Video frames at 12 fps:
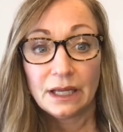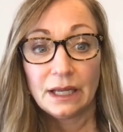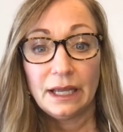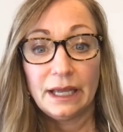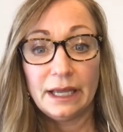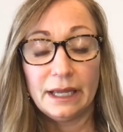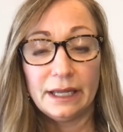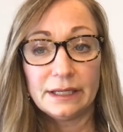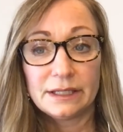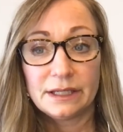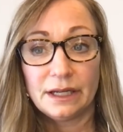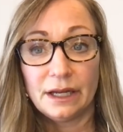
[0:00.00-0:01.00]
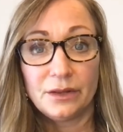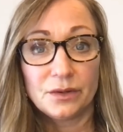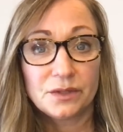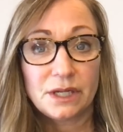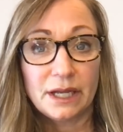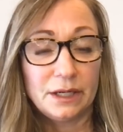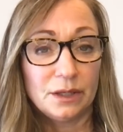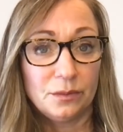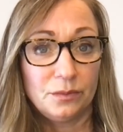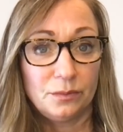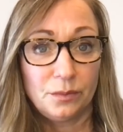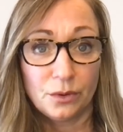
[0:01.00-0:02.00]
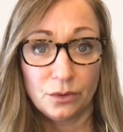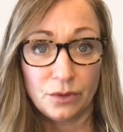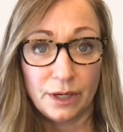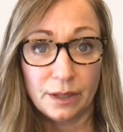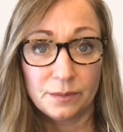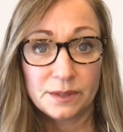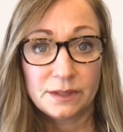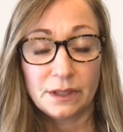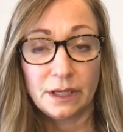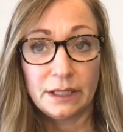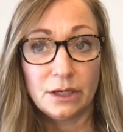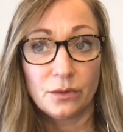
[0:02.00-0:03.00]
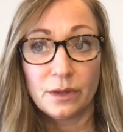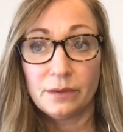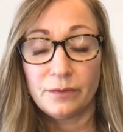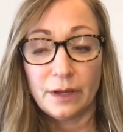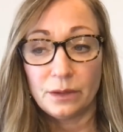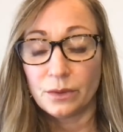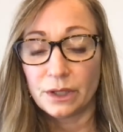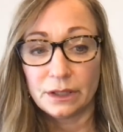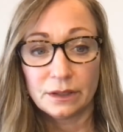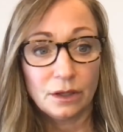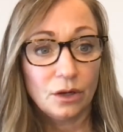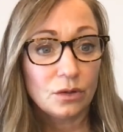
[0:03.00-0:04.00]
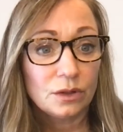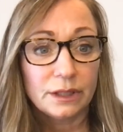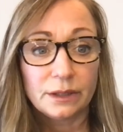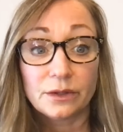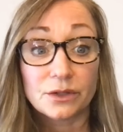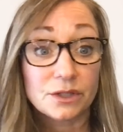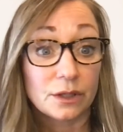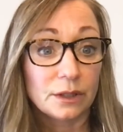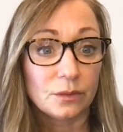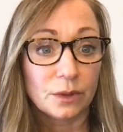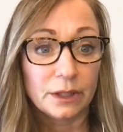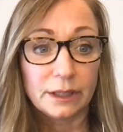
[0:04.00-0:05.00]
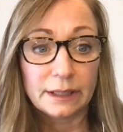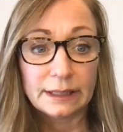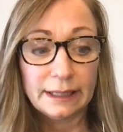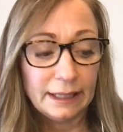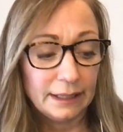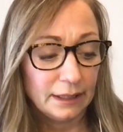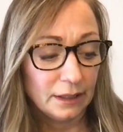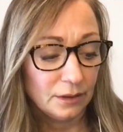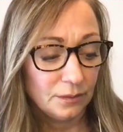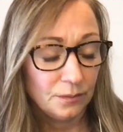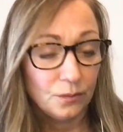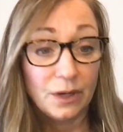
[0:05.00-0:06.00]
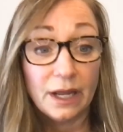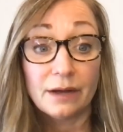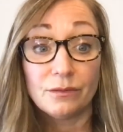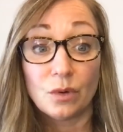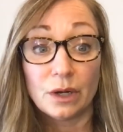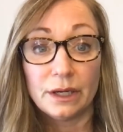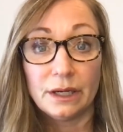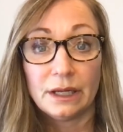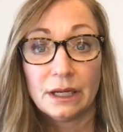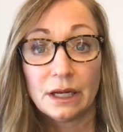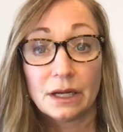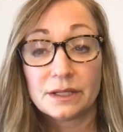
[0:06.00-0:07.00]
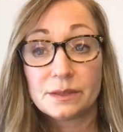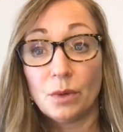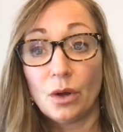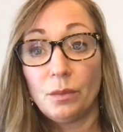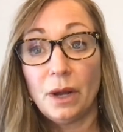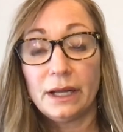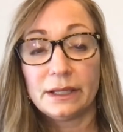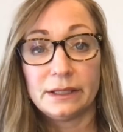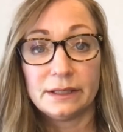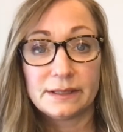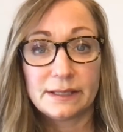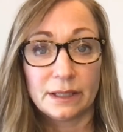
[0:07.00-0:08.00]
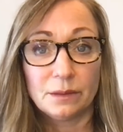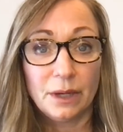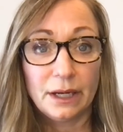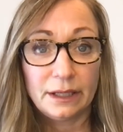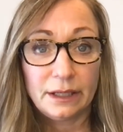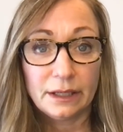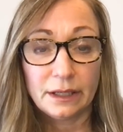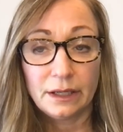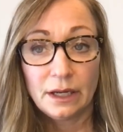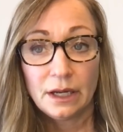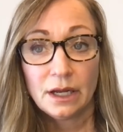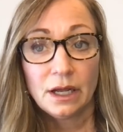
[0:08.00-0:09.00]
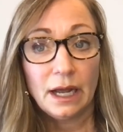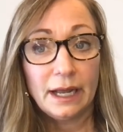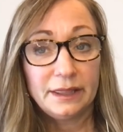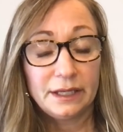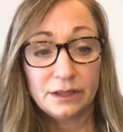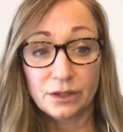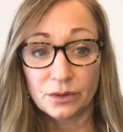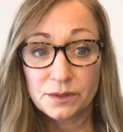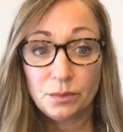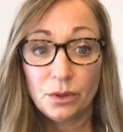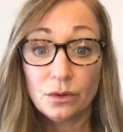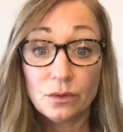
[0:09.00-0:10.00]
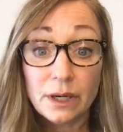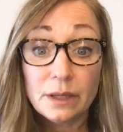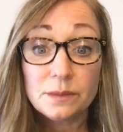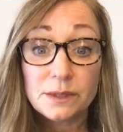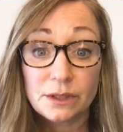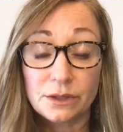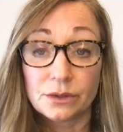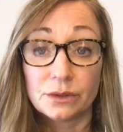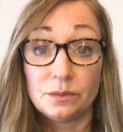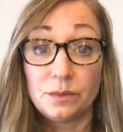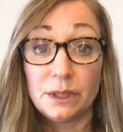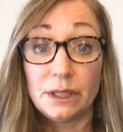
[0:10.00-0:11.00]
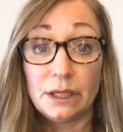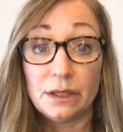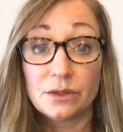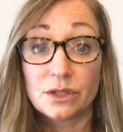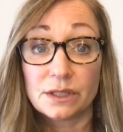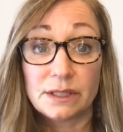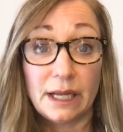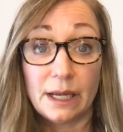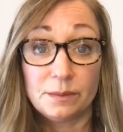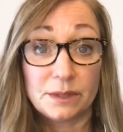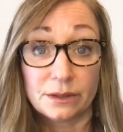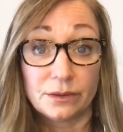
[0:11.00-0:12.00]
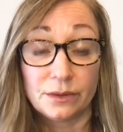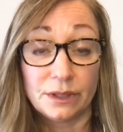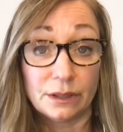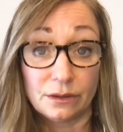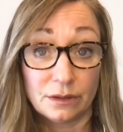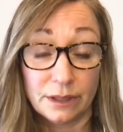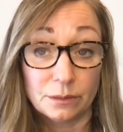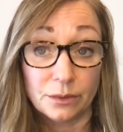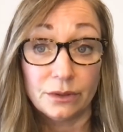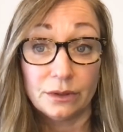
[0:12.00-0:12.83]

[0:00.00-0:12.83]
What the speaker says: And those kind of programs, I know they've had one in Oakland, they're starting one in Atlanta. We have one, a small pilot in Santa Monica. I think those programs could be just absolutely incredible.